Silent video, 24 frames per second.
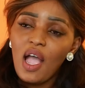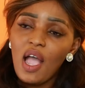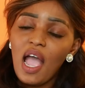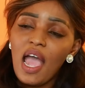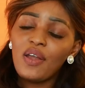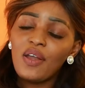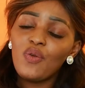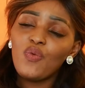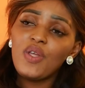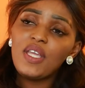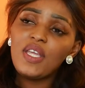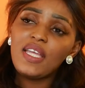
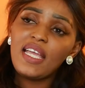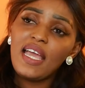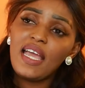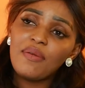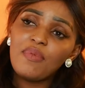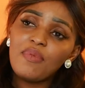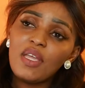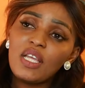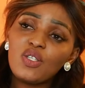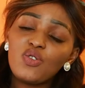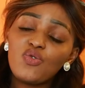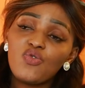And we can
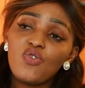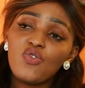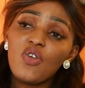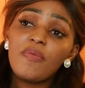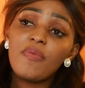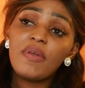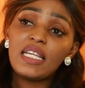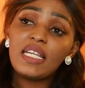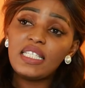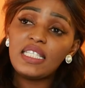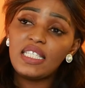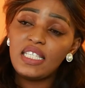make
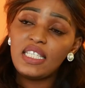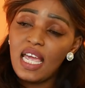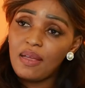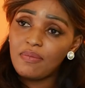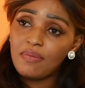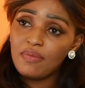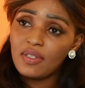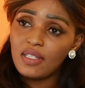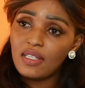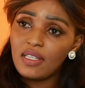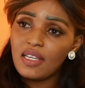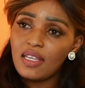strawberry
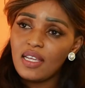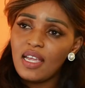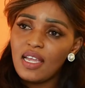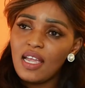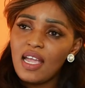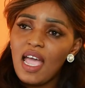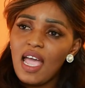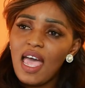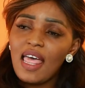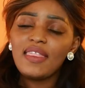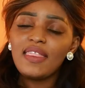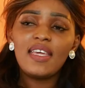jams.
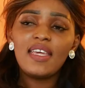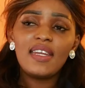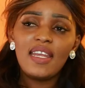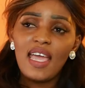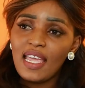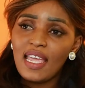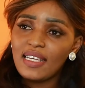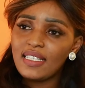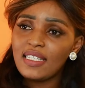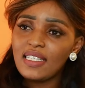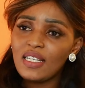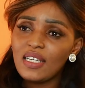And then
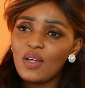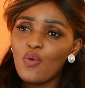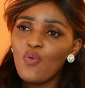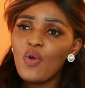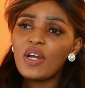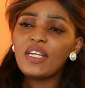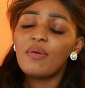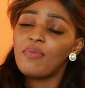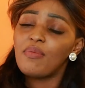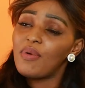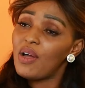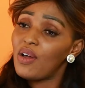I think,
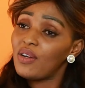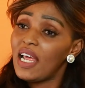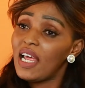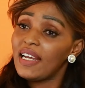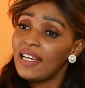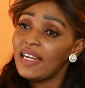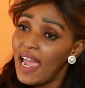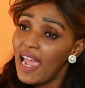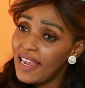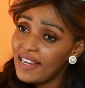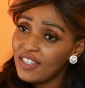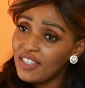what about
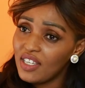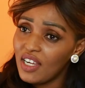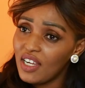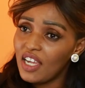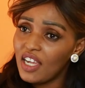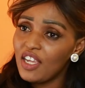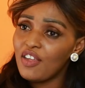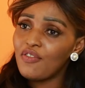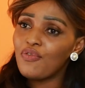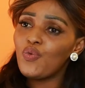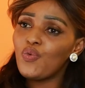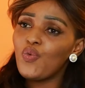an idea
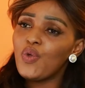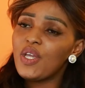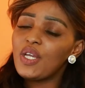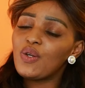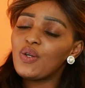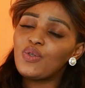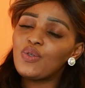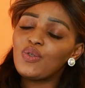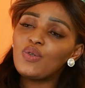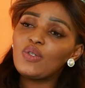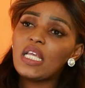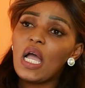if we
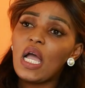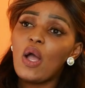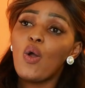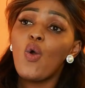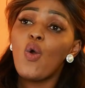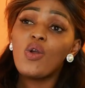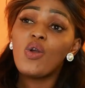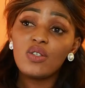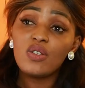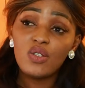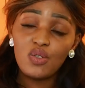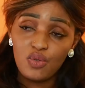could use our
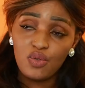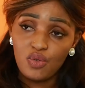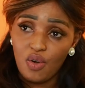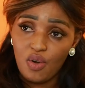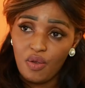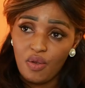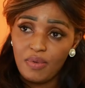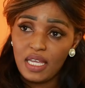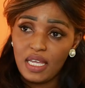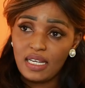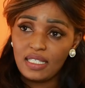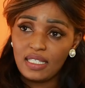own
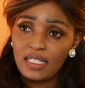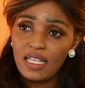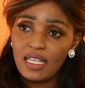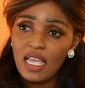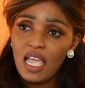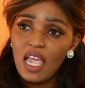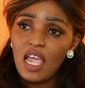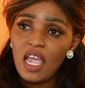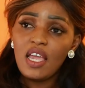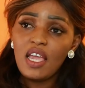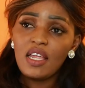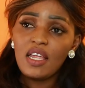strawberries,
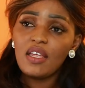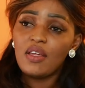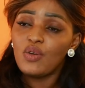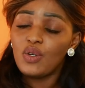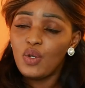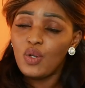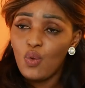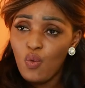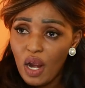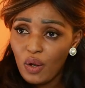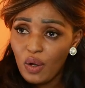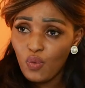
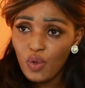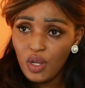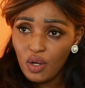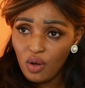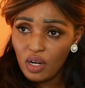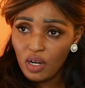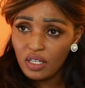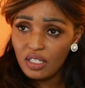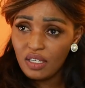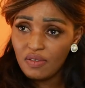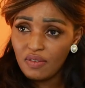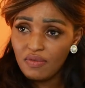the one we
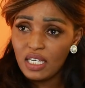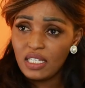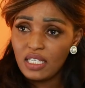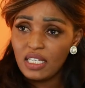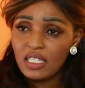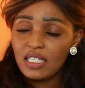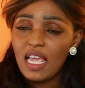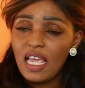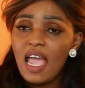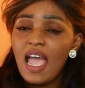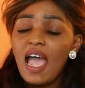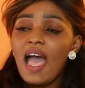
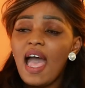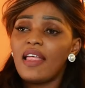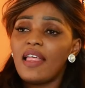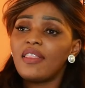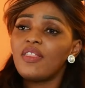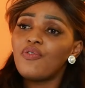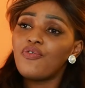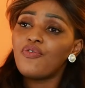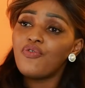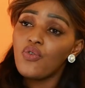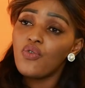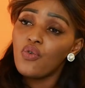cultivated,
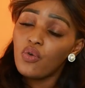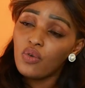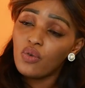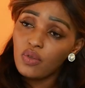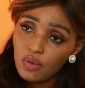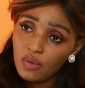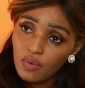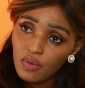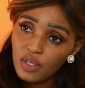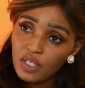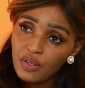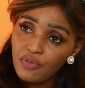and the
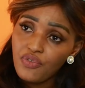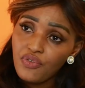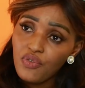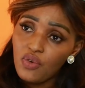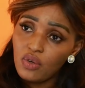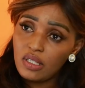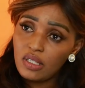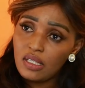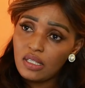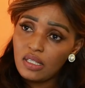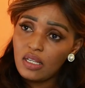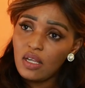
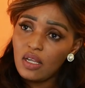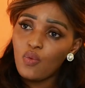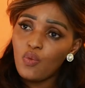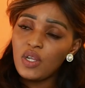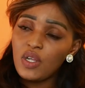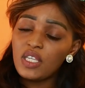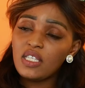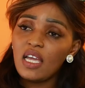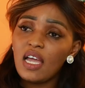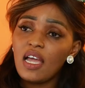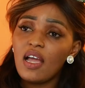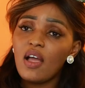fruits
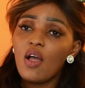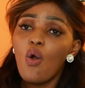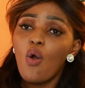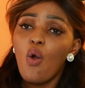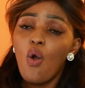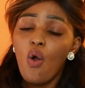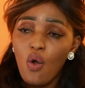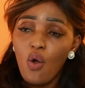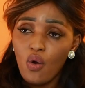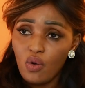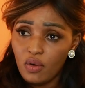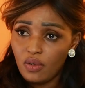which
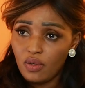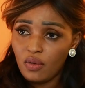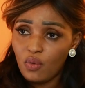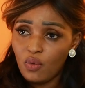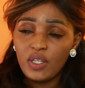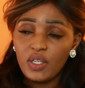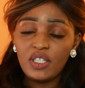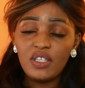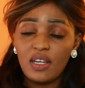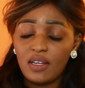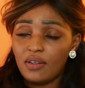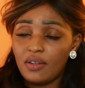
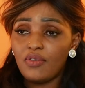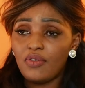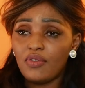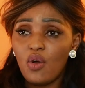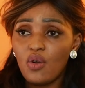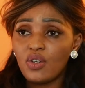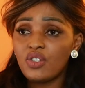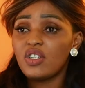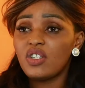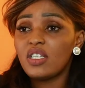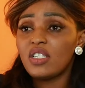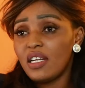are
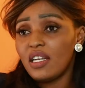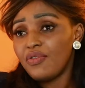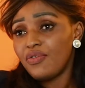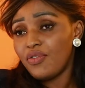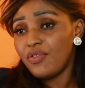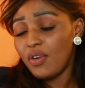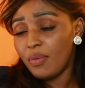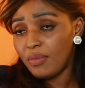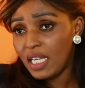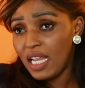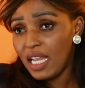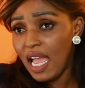originally
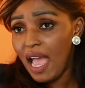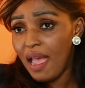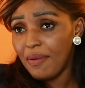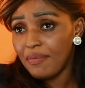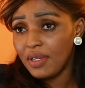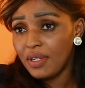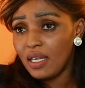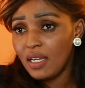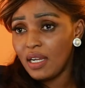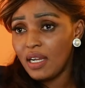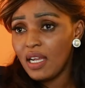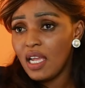from the
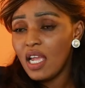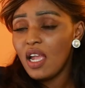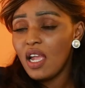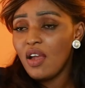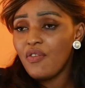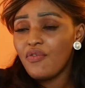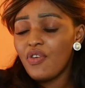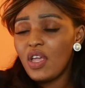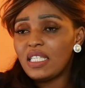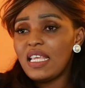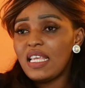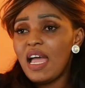Gambia,
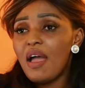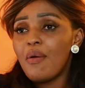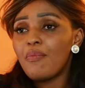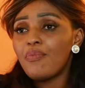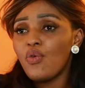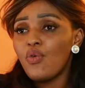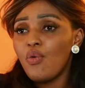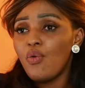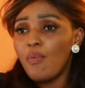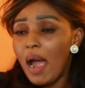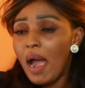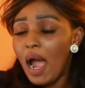for
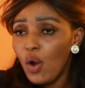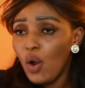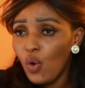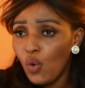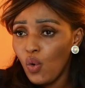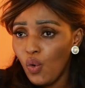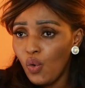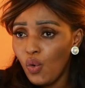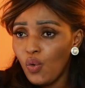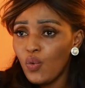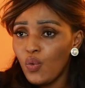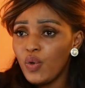example,
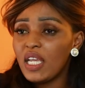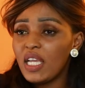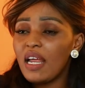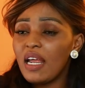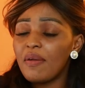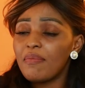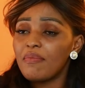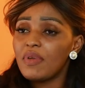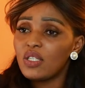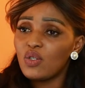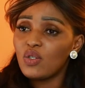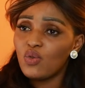mango, we
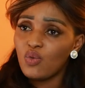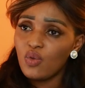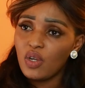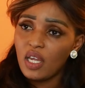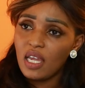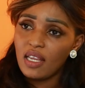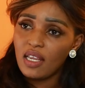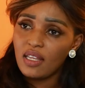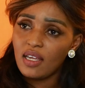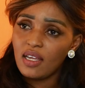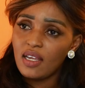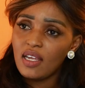can mix
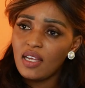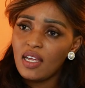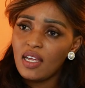together